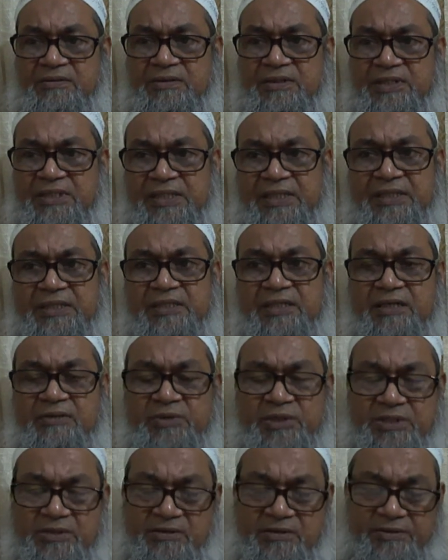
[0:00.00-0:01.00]
skeletal
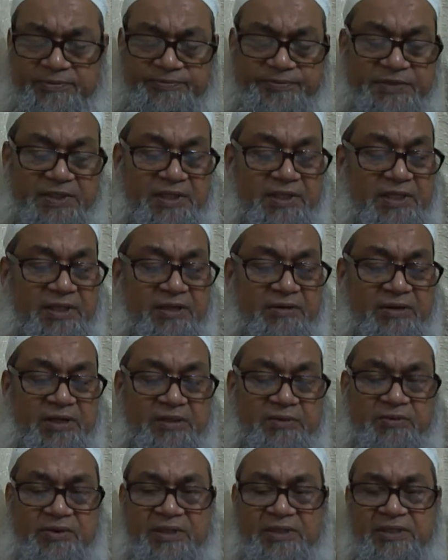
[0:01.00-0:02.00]
muscle.
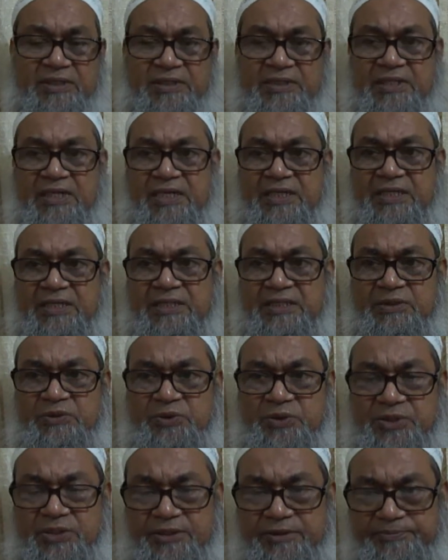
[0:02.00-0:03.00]
But when this drug is
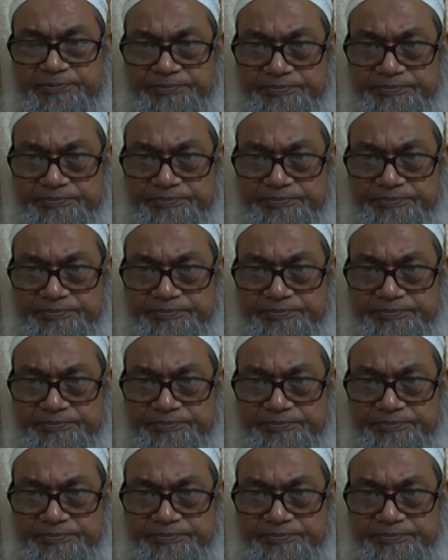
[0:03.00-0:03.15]
used,